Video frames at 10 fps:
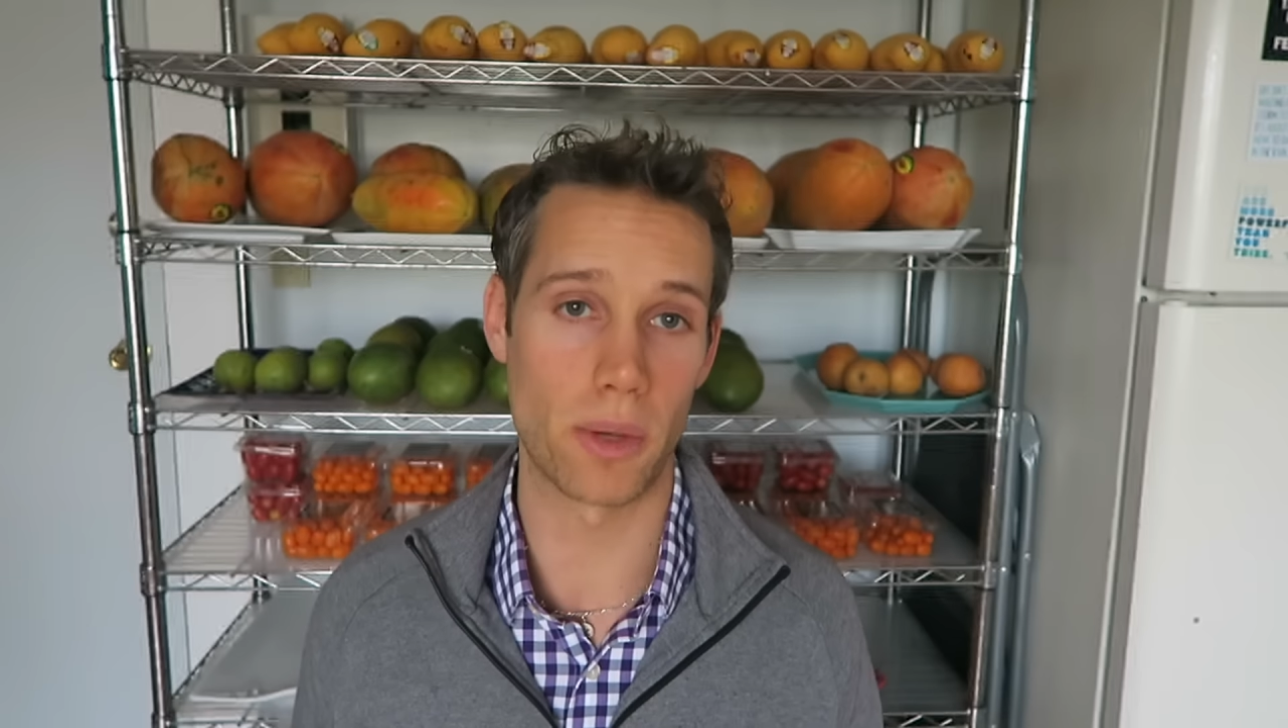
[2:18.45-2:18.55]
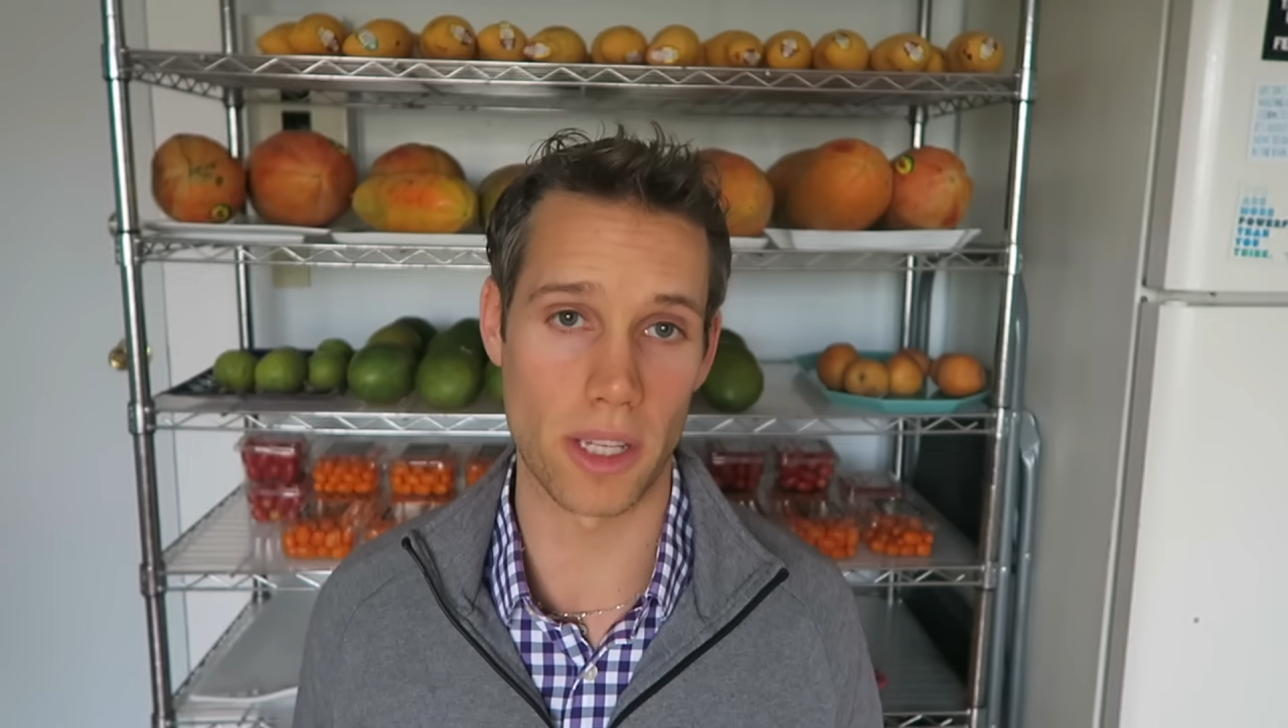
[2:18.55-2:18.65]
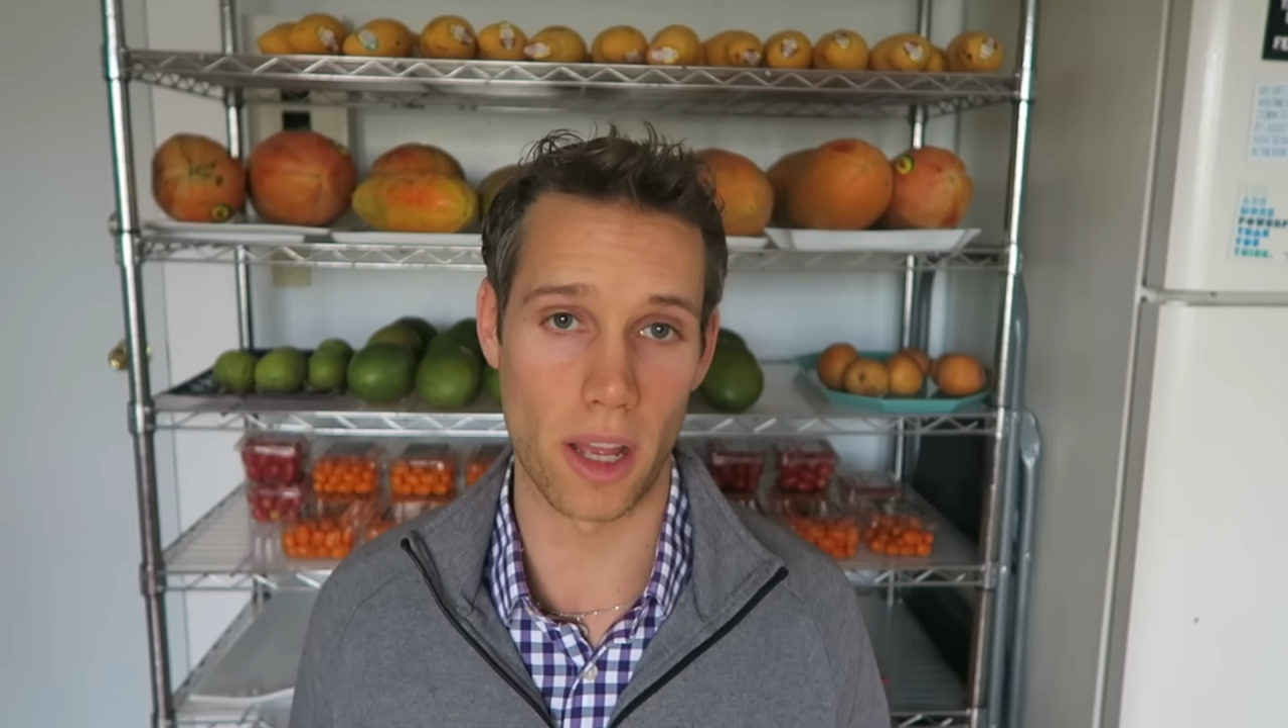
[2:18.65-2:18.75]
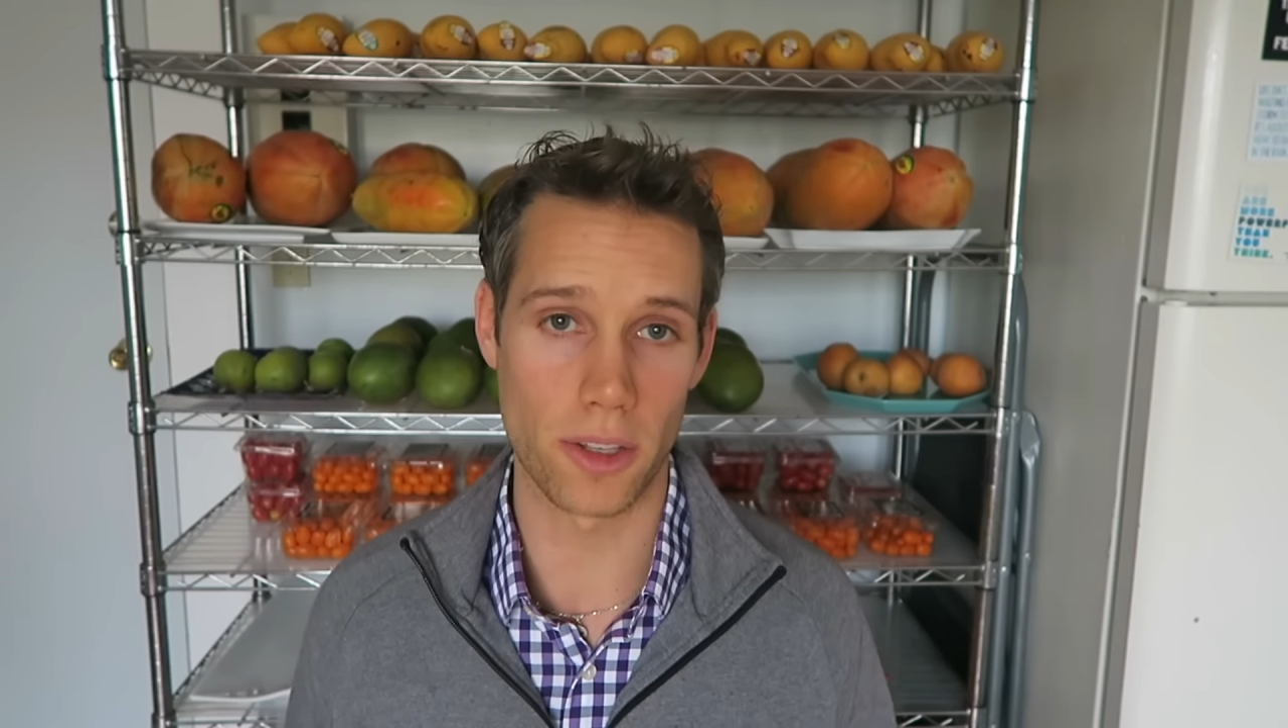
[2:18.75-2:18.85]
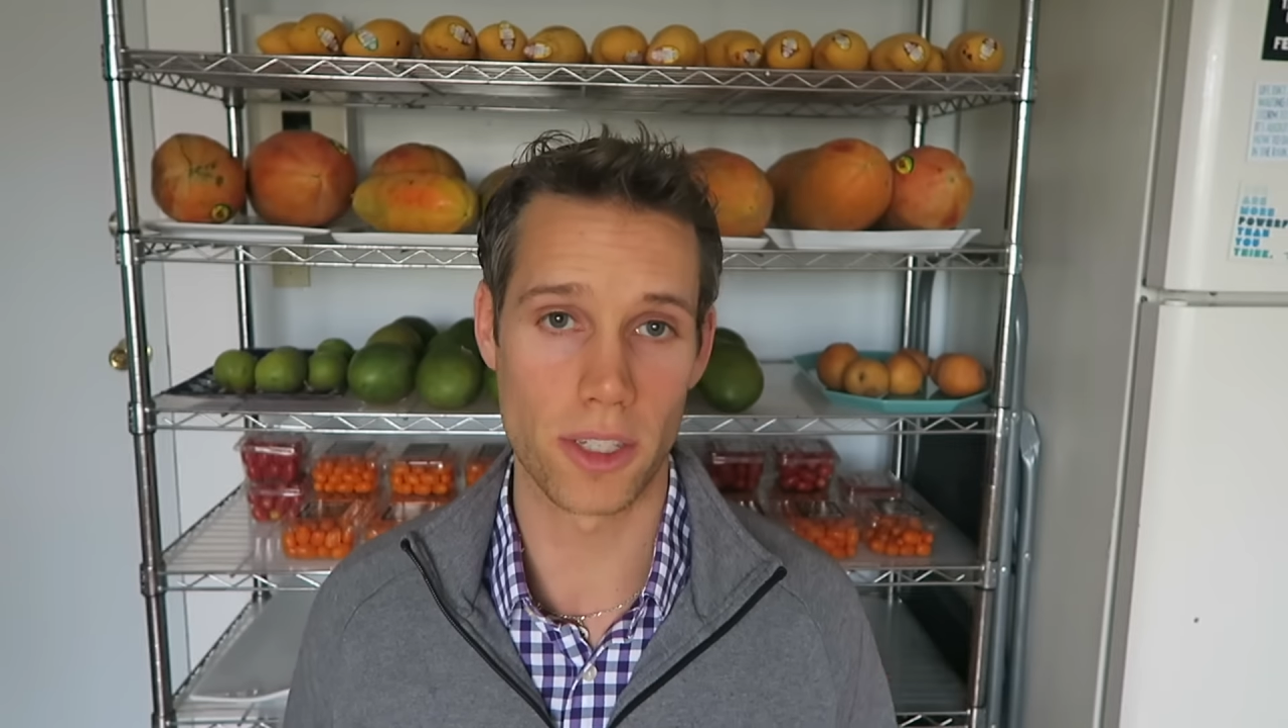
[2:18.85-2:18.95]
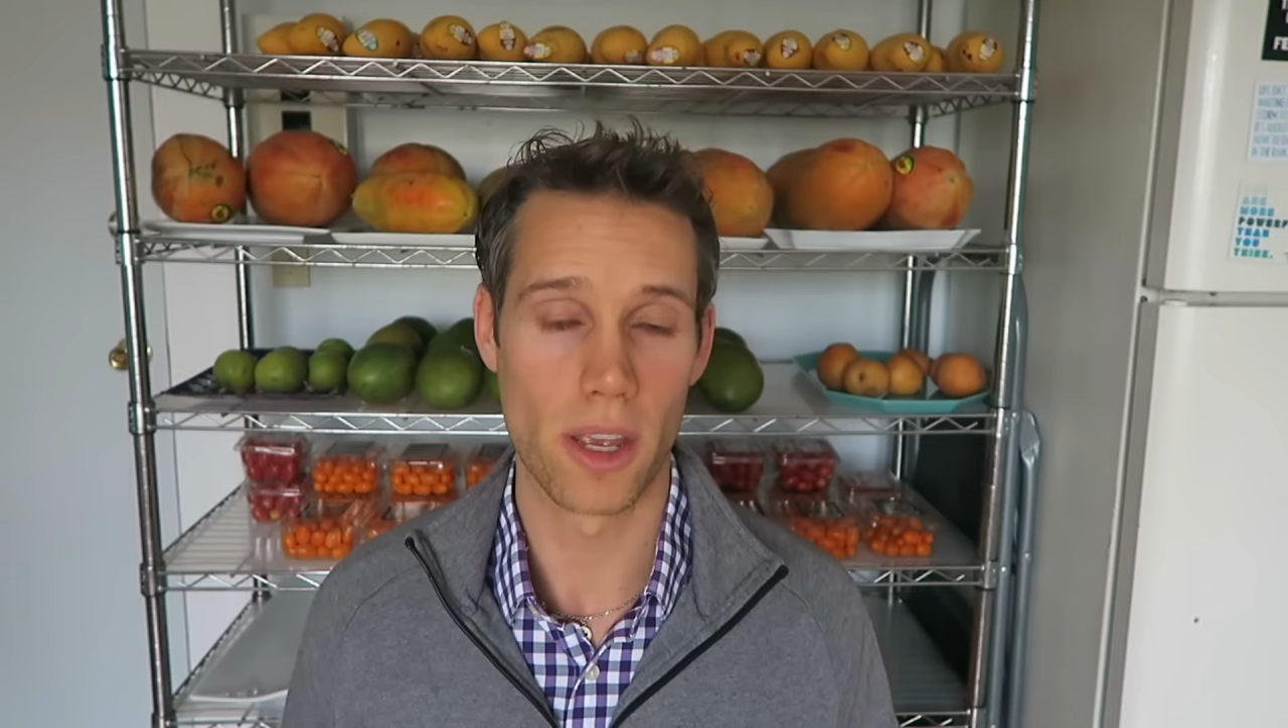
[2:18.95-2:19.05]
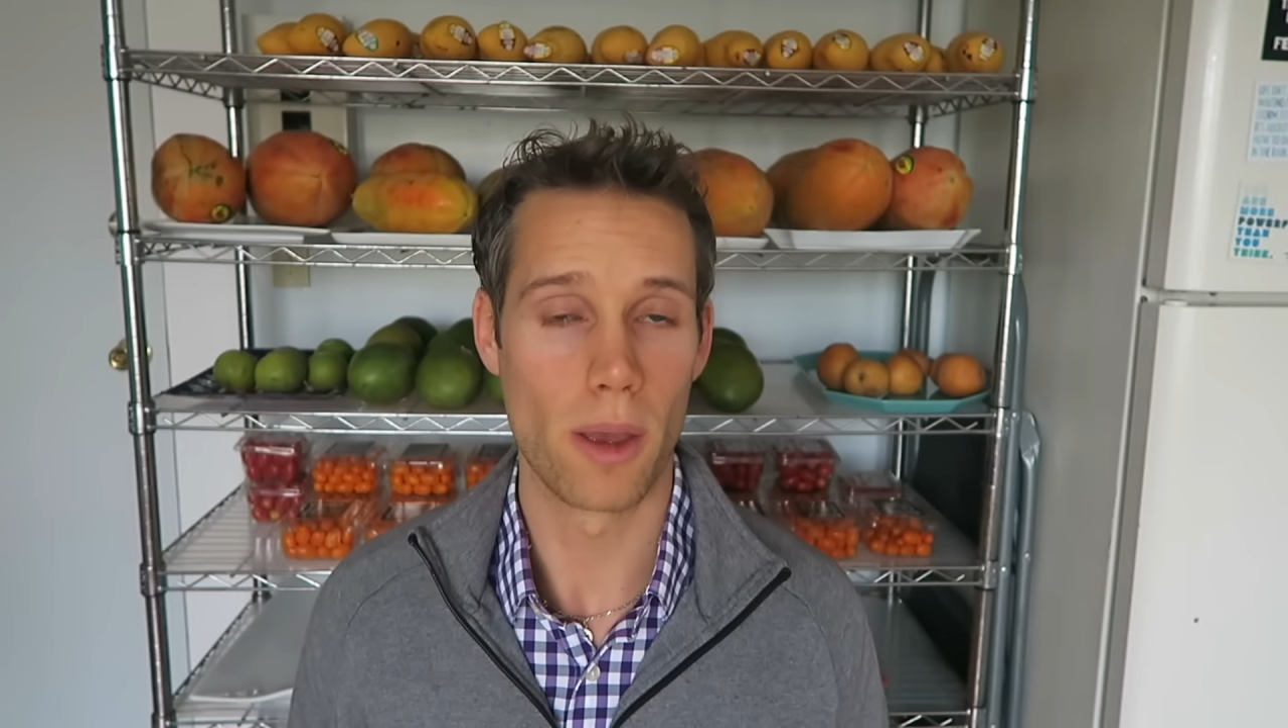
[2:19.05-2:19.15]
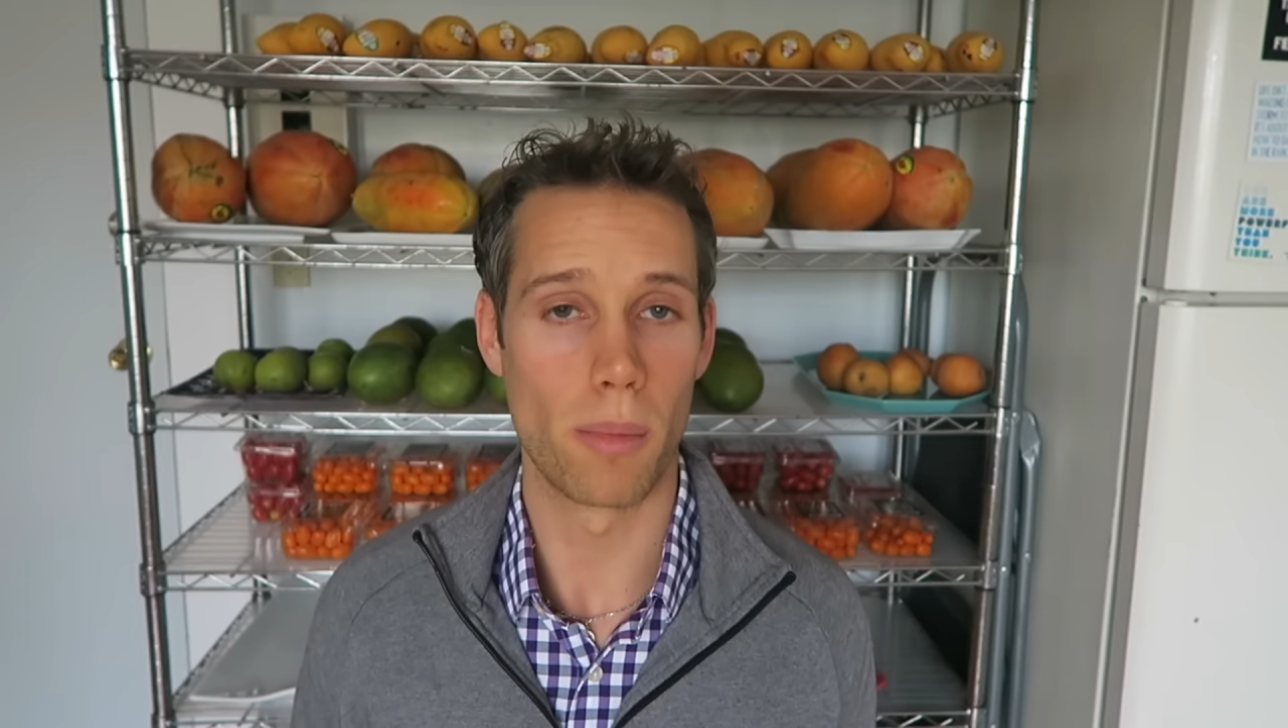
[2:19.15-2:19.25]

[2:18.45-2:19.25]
results,